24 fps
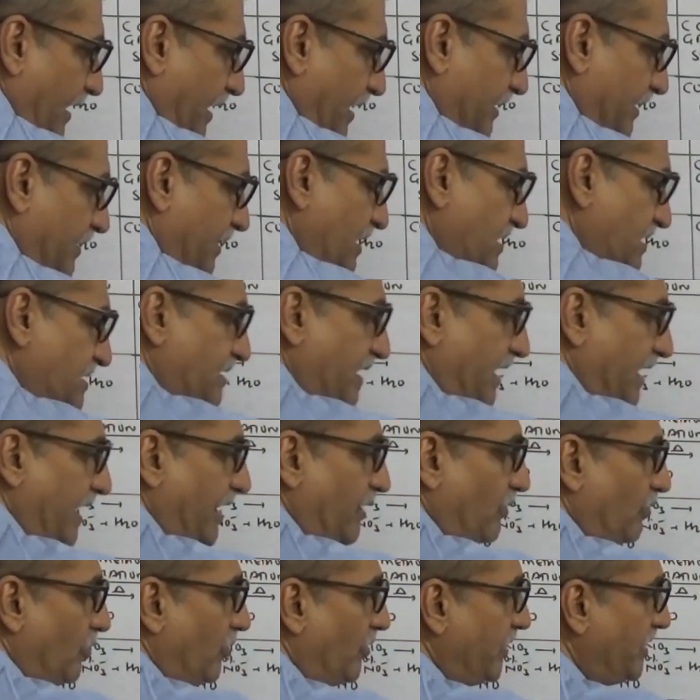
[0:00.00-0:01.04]
and this
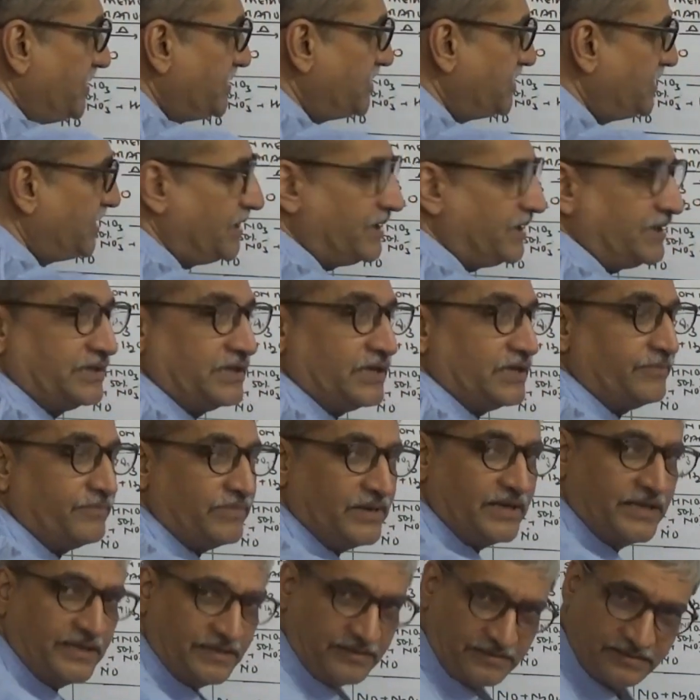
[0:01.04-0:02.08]
NO is in another
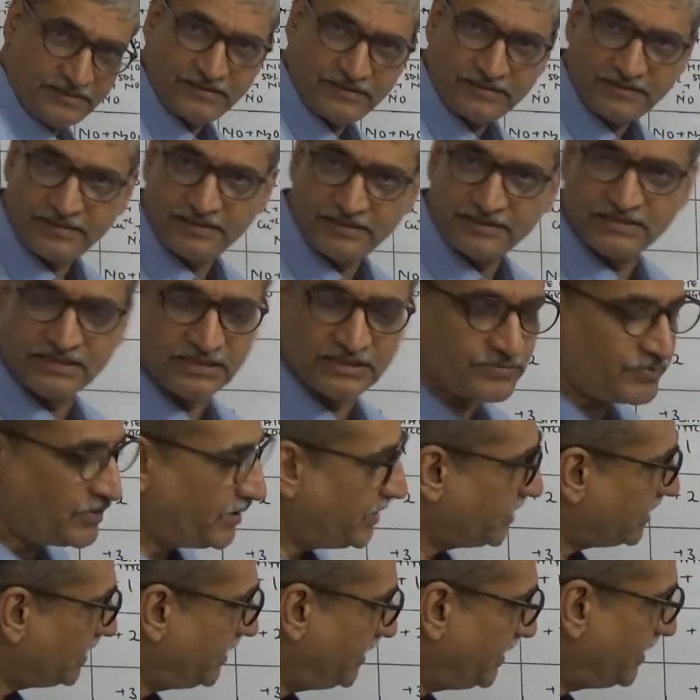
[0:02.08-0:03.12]
plane. Is this
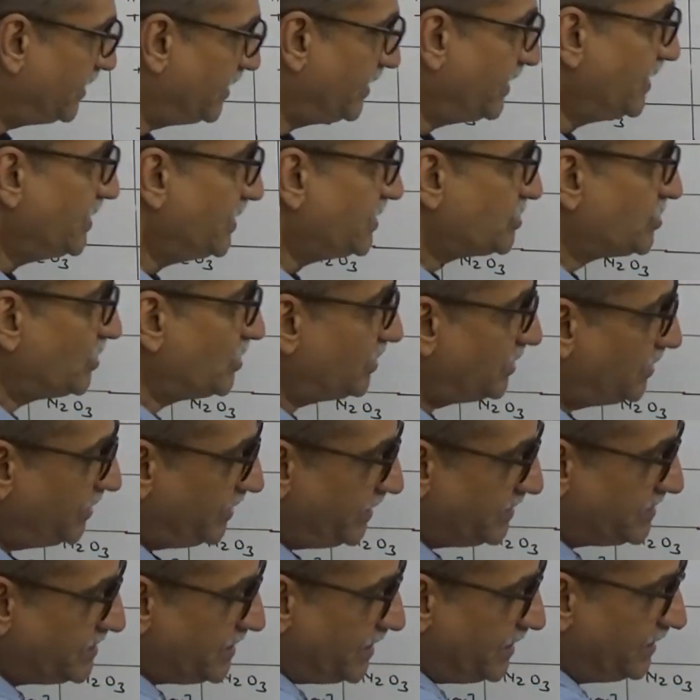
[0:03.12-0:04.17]
point clear? So
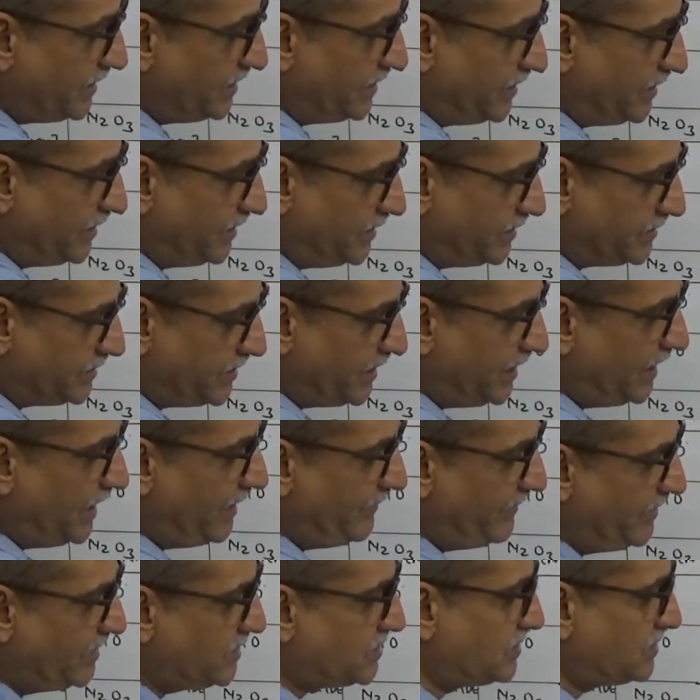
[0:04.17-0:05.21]
in the
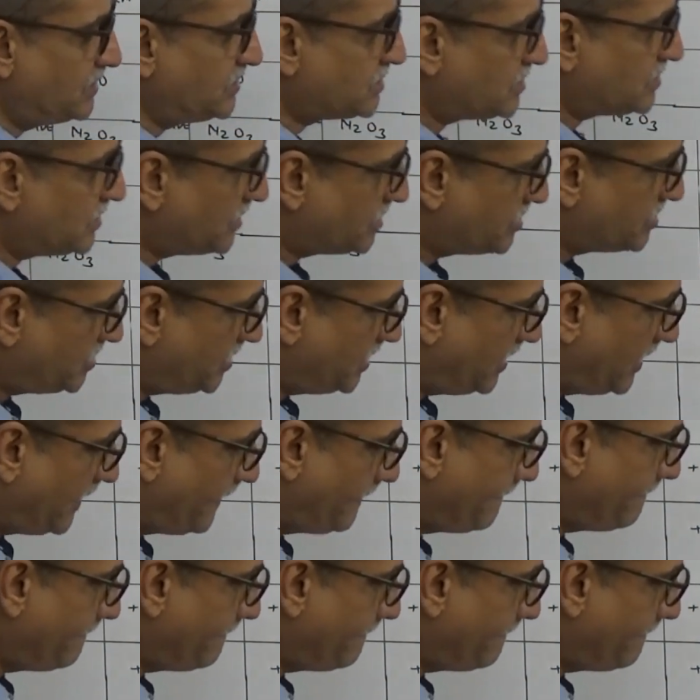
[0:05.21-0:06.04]
3-dimensional structure,